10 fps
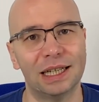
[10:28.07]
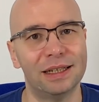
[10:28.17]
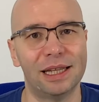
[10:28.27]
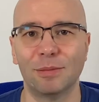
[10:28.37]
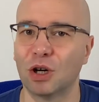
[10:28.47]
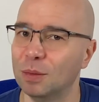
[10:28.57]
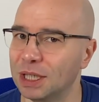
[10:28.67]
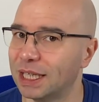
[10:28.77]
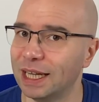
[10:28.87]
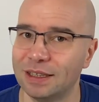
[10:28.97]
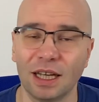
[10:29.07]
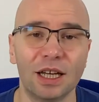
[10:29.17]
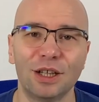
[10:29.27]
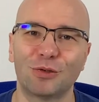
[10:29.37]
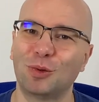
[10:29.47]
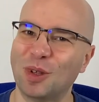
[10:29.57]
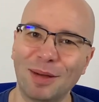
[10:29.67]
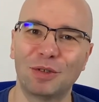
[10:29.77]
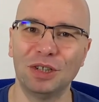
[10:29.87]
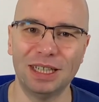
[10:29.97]
let them communicate through the
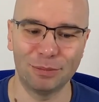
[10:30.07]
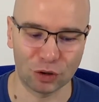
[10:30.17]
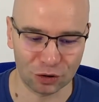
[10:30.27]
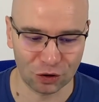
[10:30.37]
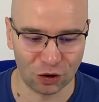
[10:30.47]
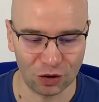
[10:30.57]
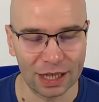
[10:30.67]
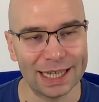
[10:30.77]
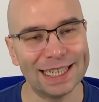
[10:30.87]
MQTT protocol.